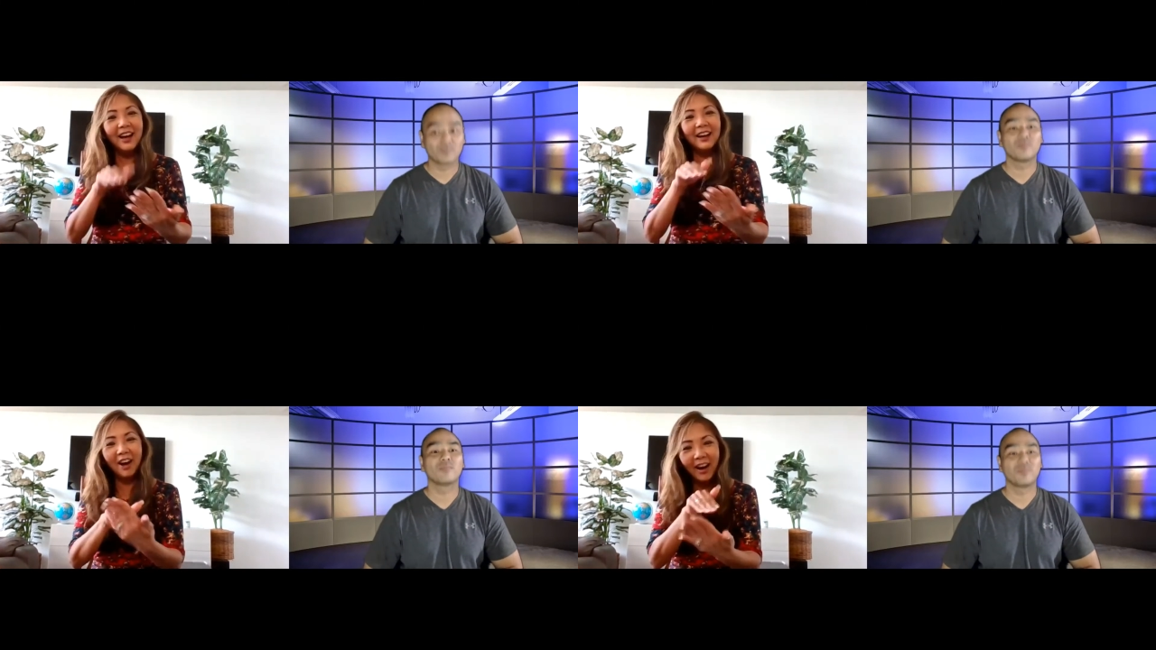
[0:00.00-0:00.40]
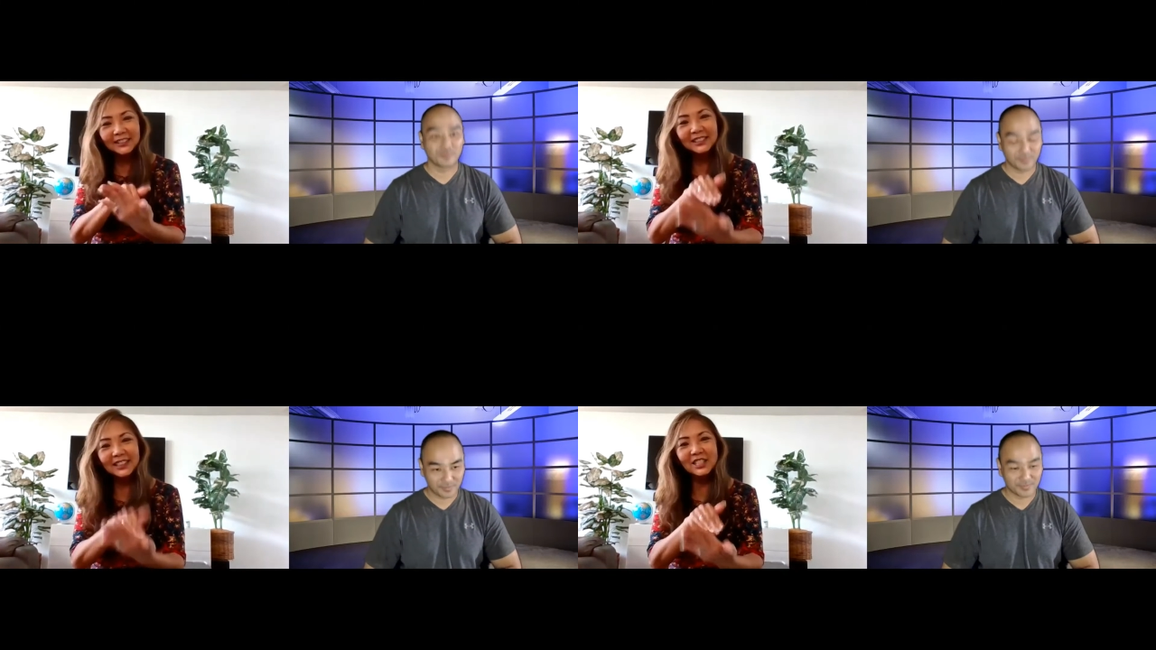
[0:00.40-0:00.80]

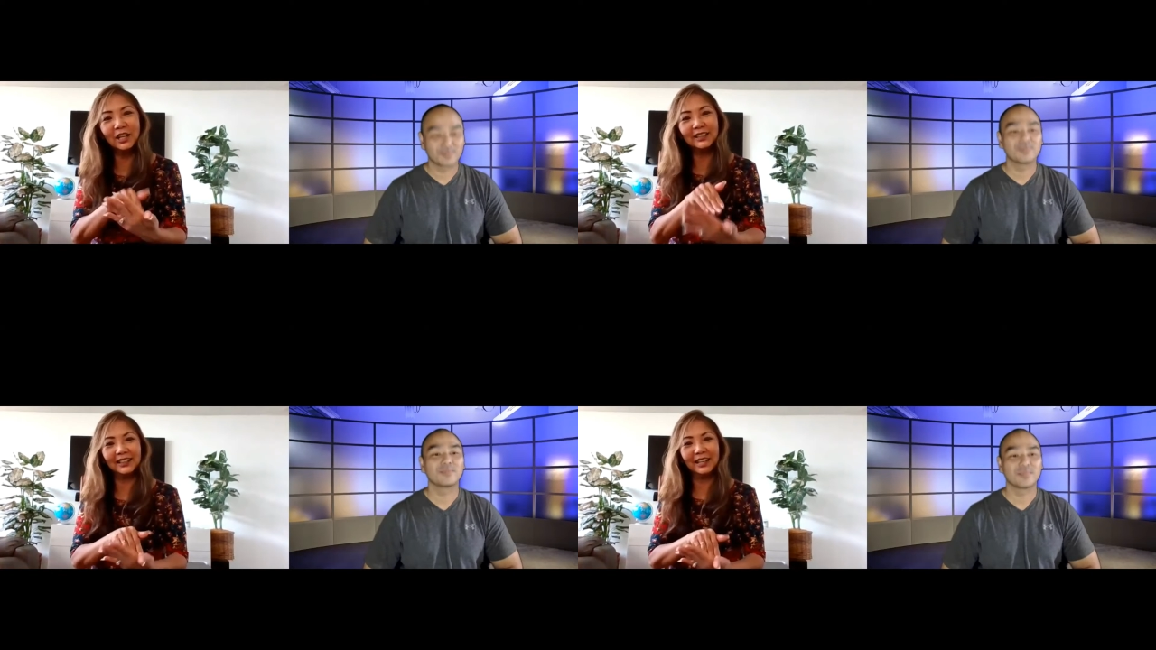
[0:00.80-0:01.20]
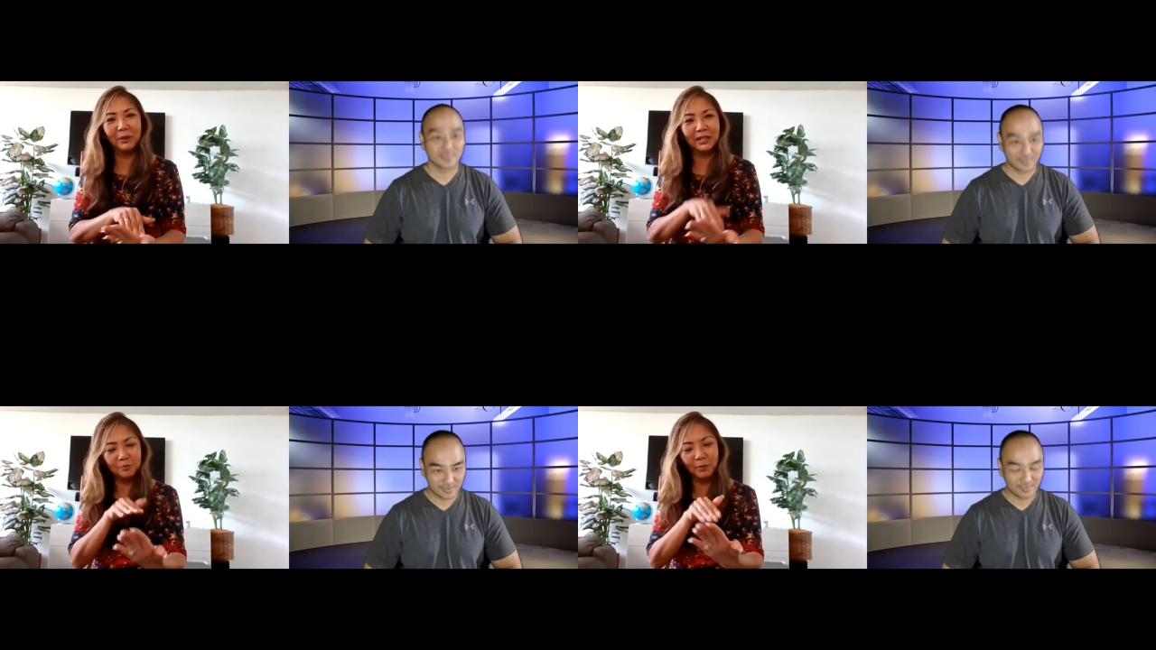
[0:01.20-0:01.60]
Speaker 1: Constantly checking in.
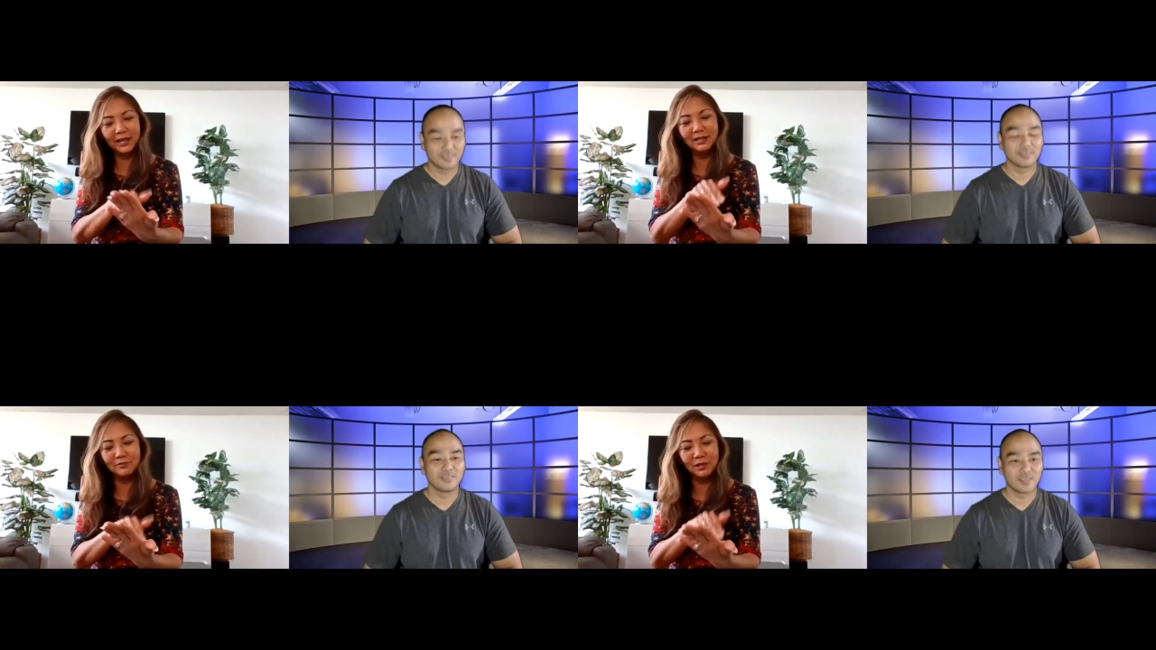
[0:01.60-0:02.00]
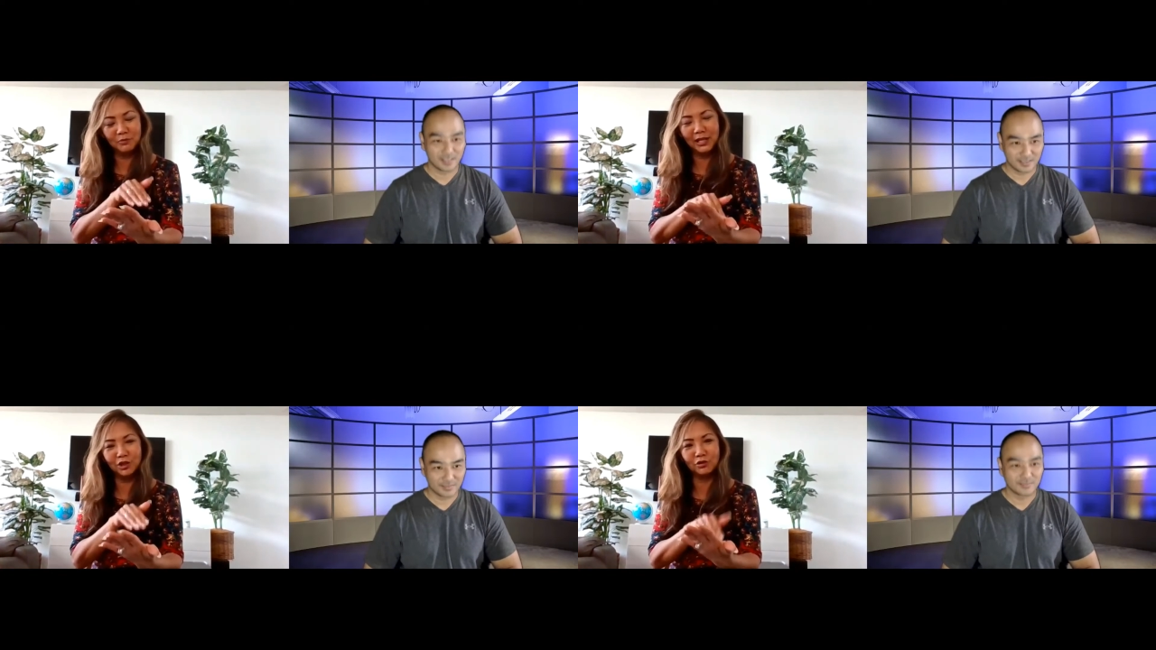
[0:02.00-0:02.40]
My
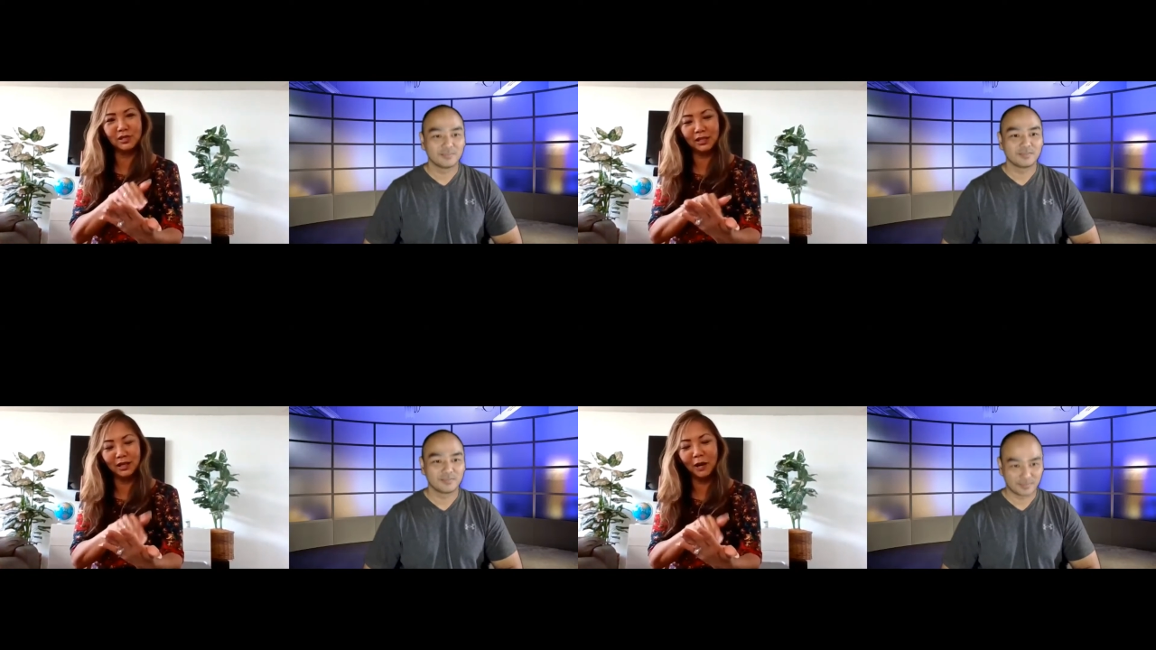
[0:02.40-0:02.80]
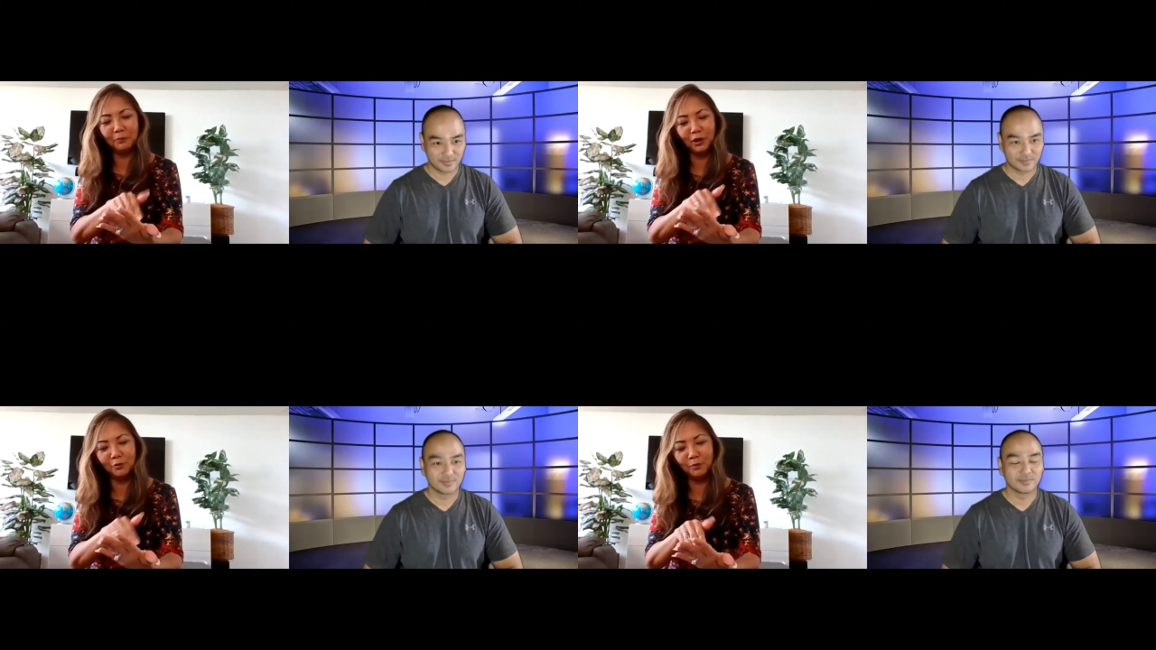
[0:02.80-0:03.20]
teacher didn't
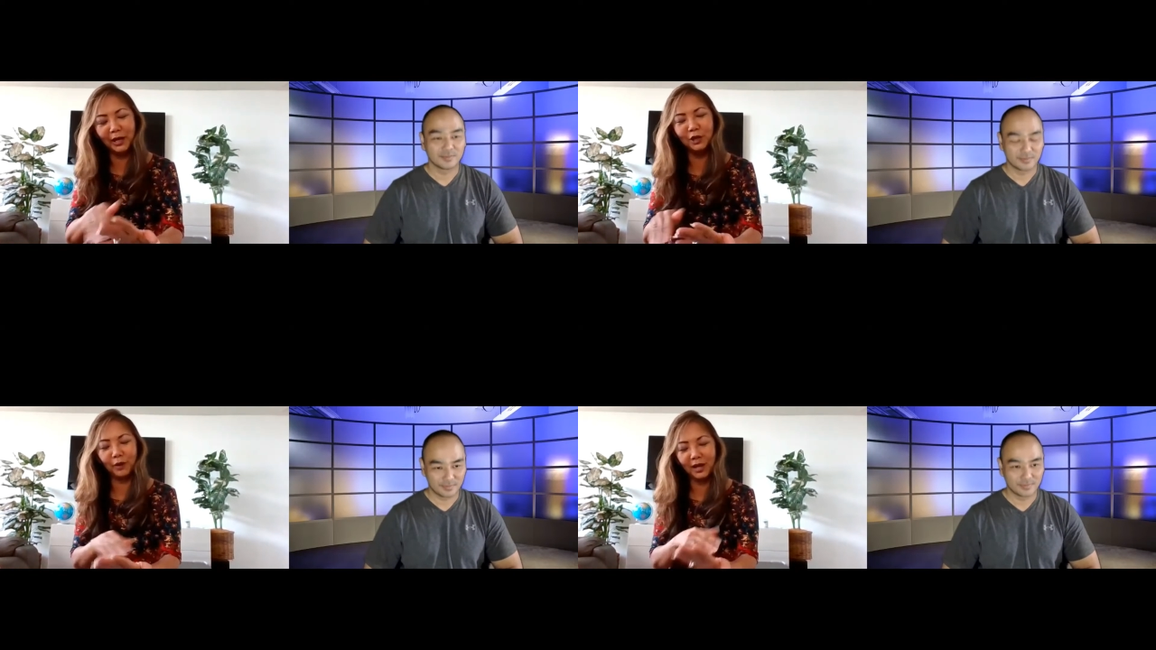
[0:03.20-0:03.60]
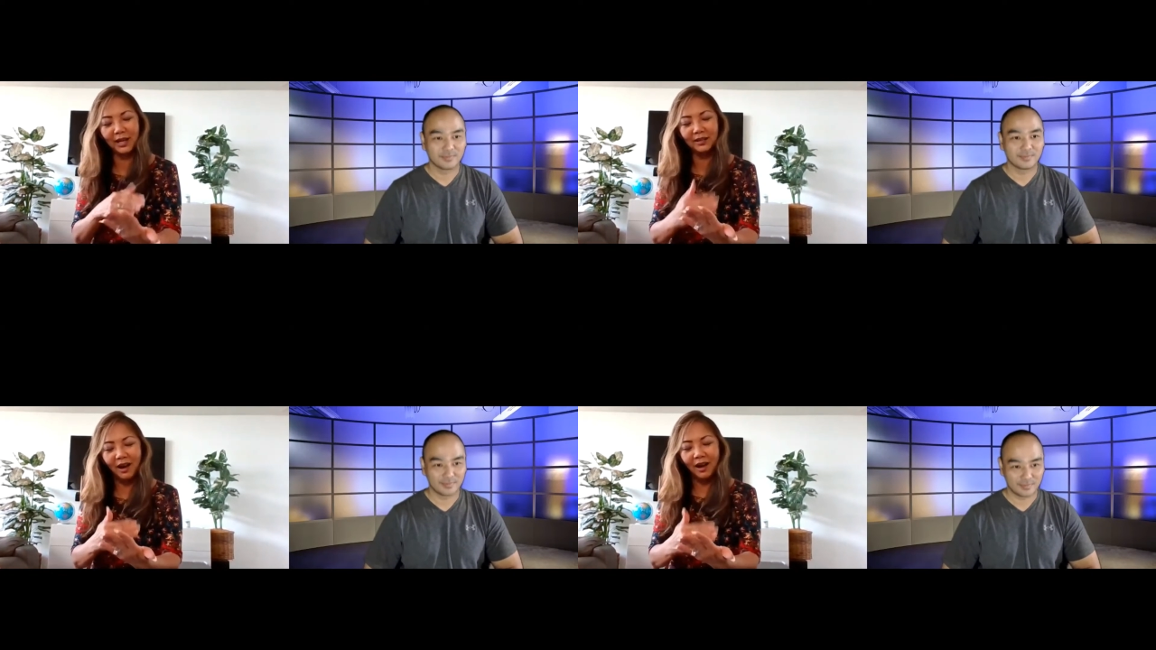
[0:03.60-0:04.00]
upload my grade.